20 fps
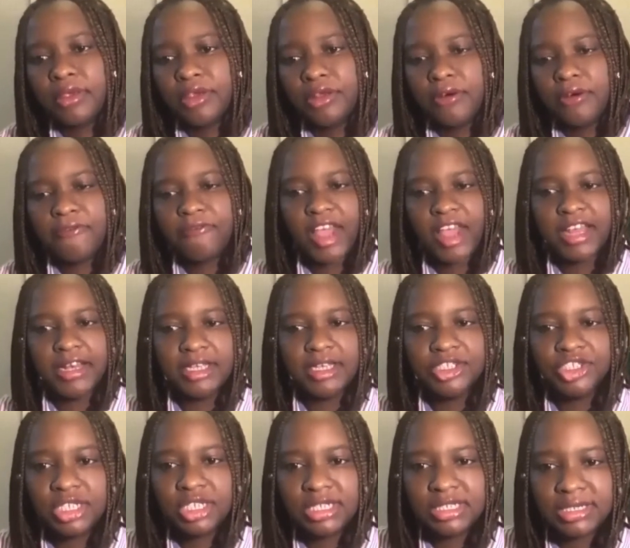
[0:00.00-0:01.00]

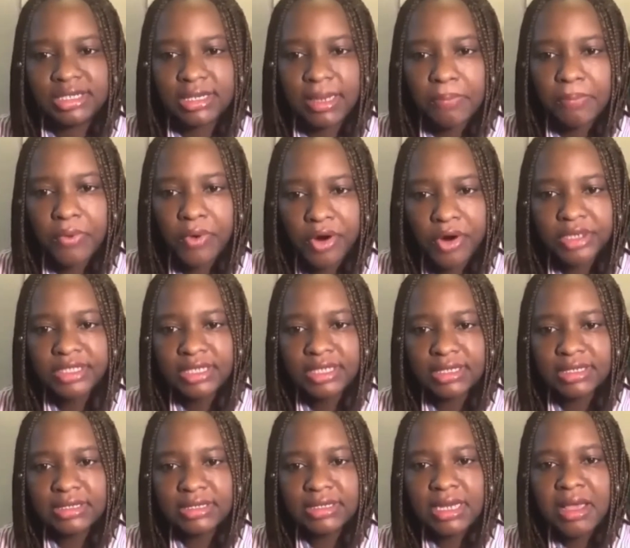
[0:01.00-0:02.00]
financially
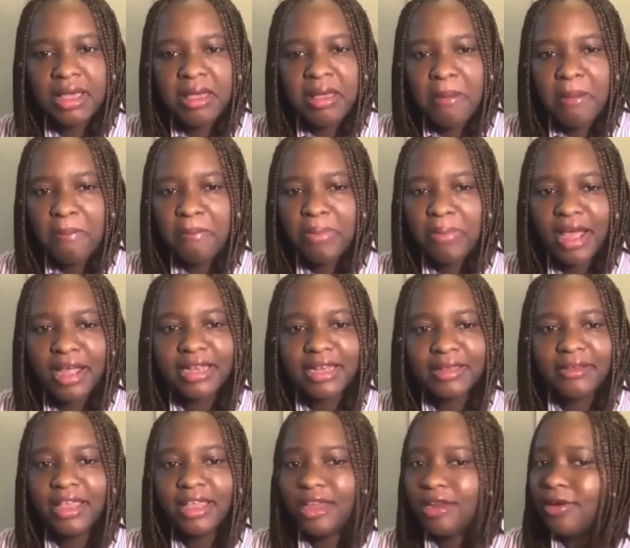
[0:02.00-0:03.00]
supported, but
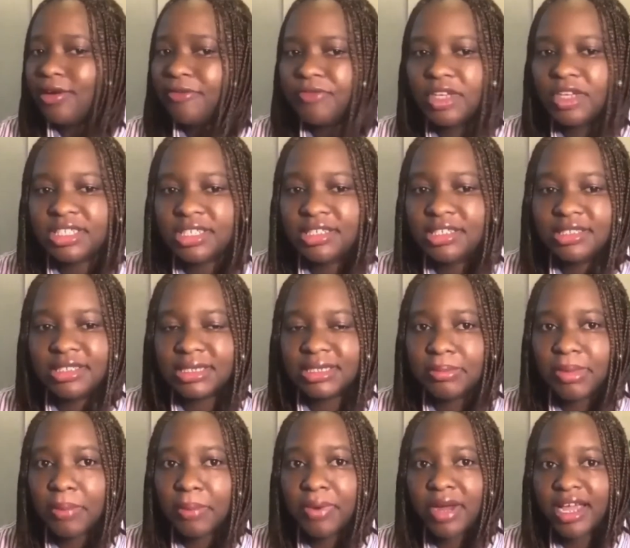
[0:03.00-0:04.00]
innovation in
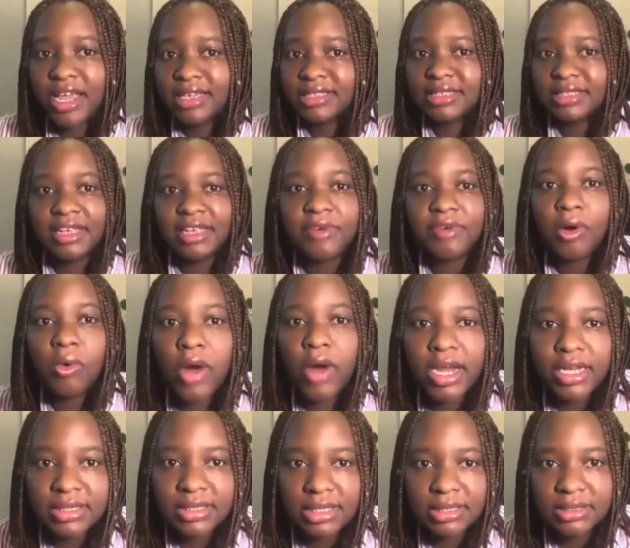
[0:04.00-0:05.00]
Zimbabwe has never
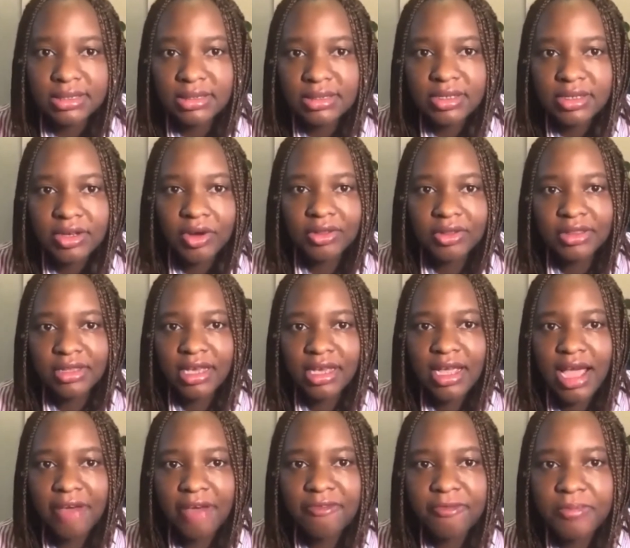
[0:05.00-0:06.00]
waited on the
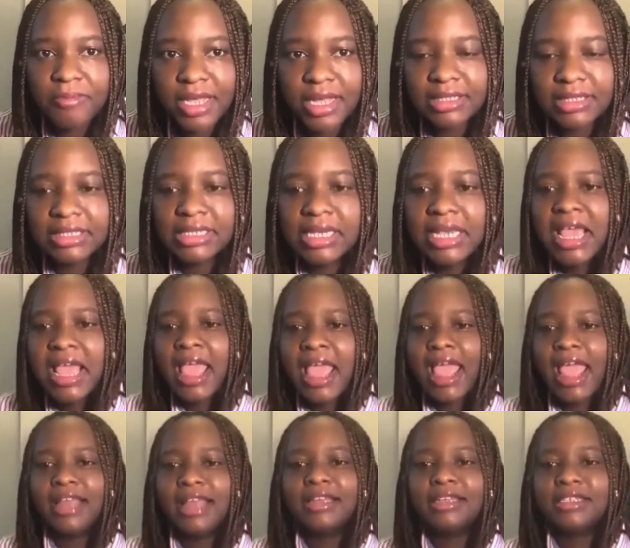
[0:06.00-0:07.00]
government,
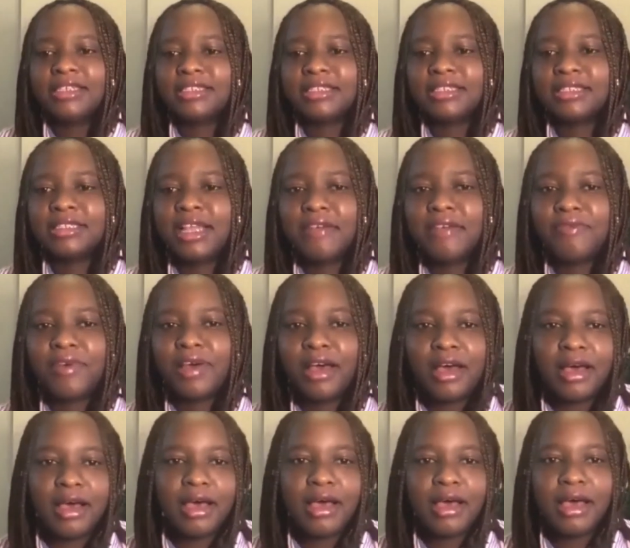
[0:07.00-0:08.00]
and it has
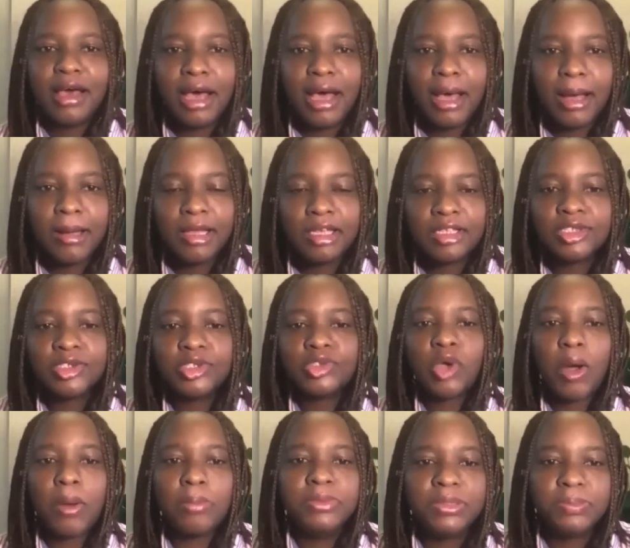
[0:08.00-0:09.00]
never
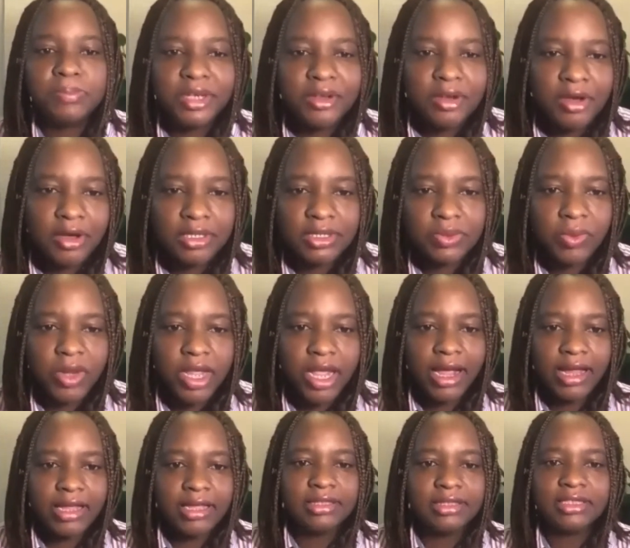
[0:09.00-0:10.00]
stopped because we are
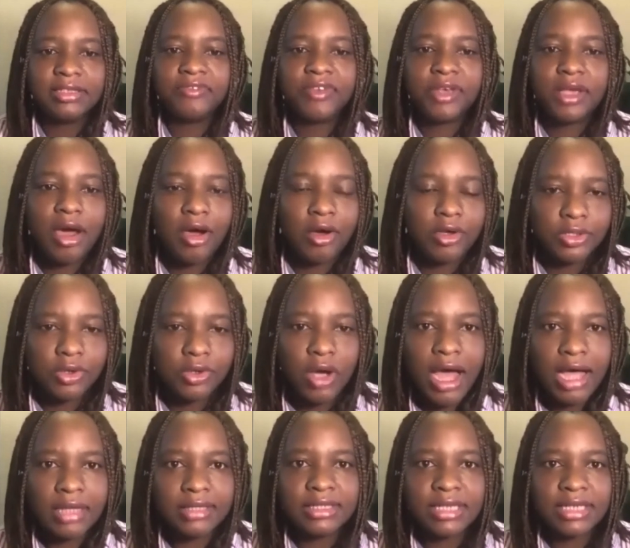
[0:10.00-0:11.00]
in difficult or
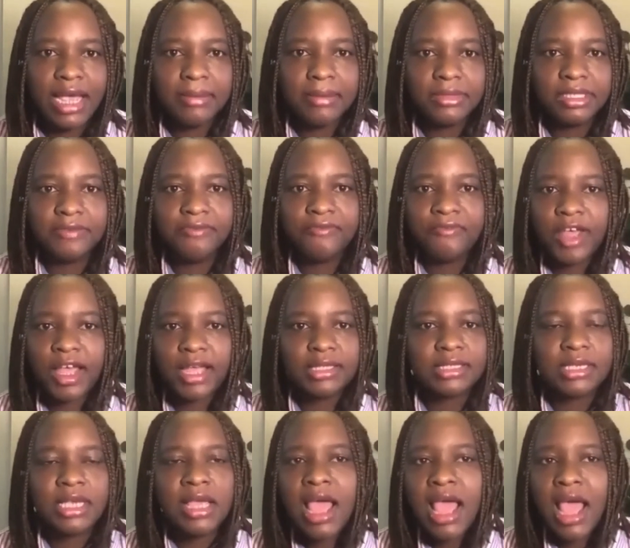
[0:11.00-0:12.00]
hard times. In fact,
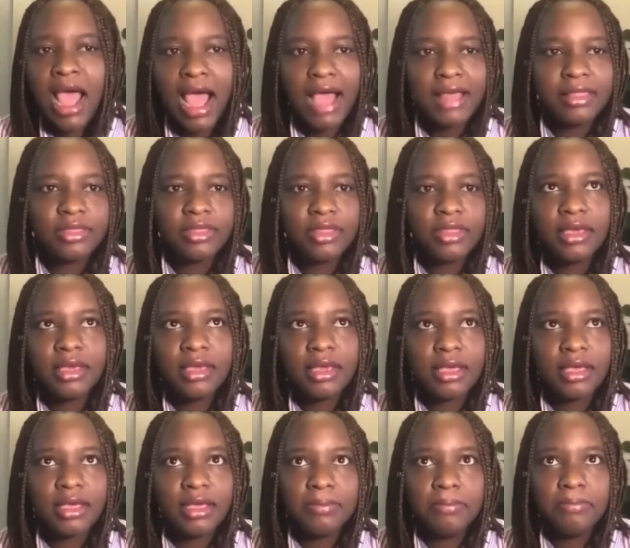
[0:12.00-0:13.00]
I think
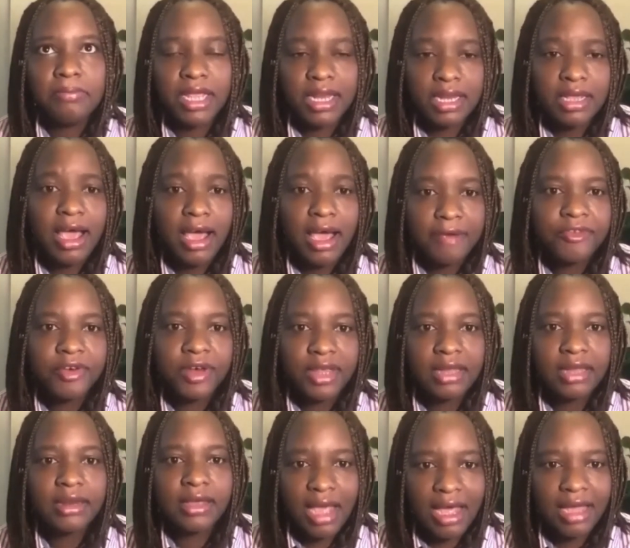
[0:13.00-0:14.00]
in many
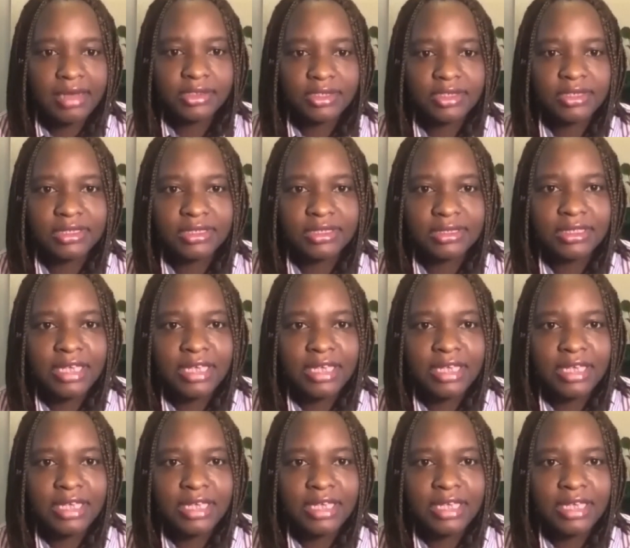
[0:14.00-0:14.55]
African countries,